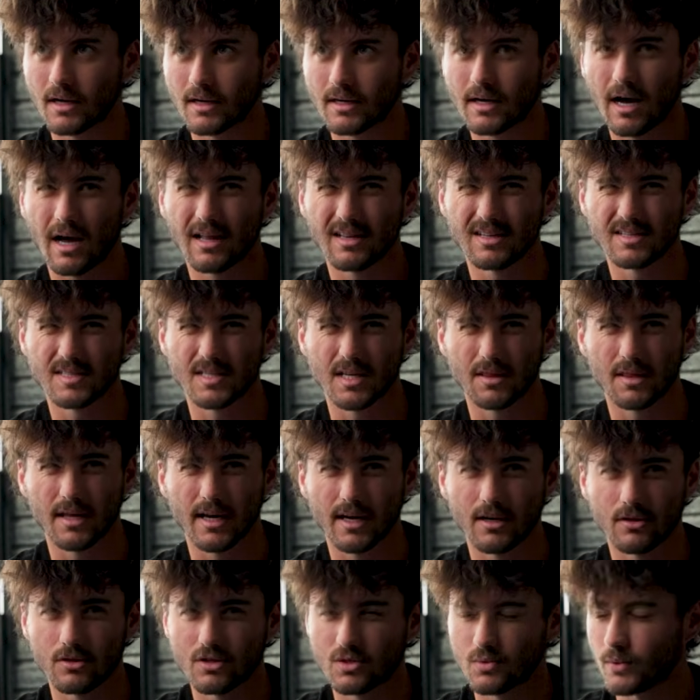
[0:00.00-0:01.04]
colors in
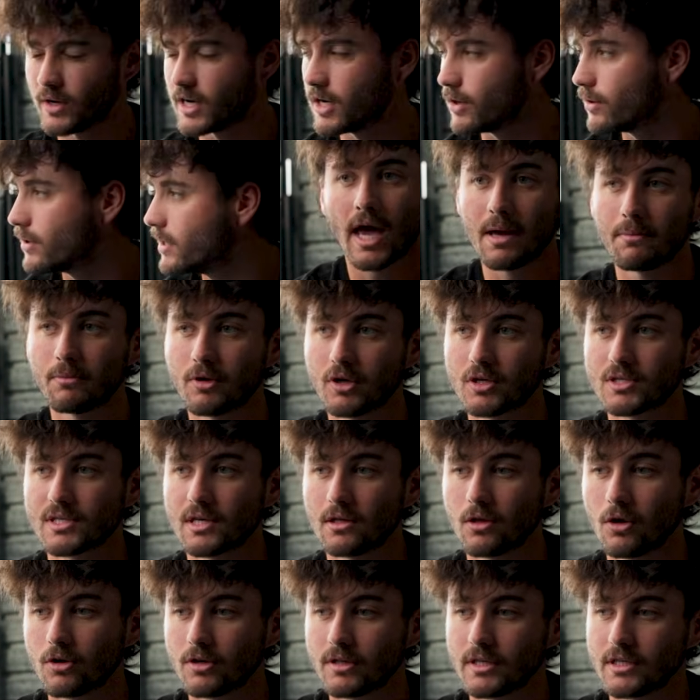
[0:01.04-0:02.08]
there as well. And because a
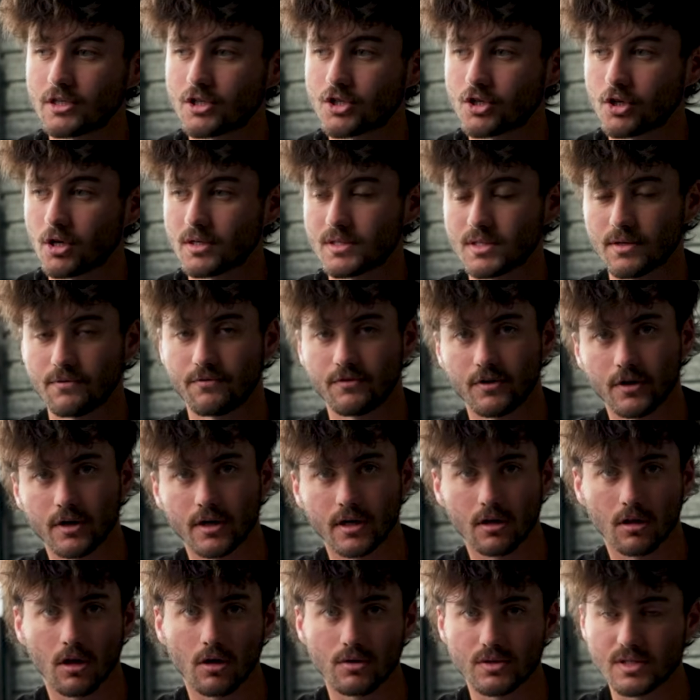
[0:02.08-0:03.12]
lot of these shots are very
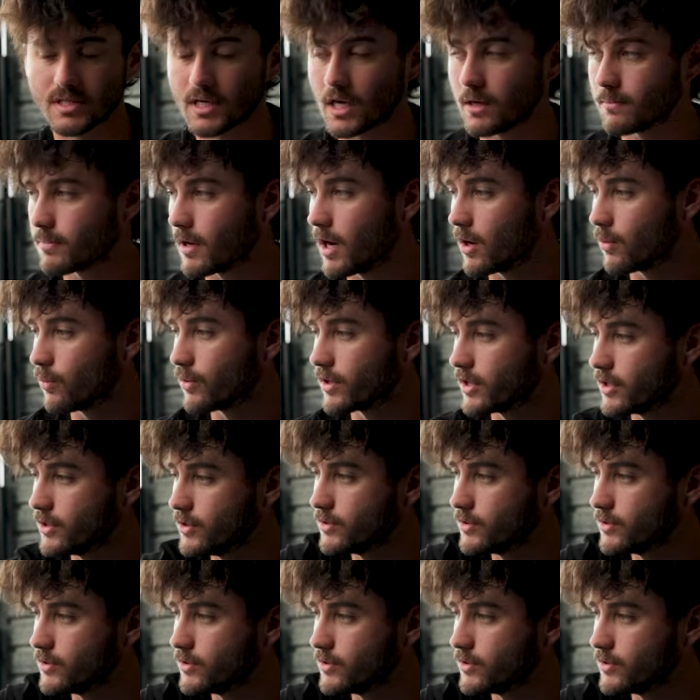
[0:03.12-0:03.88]
close up, I want to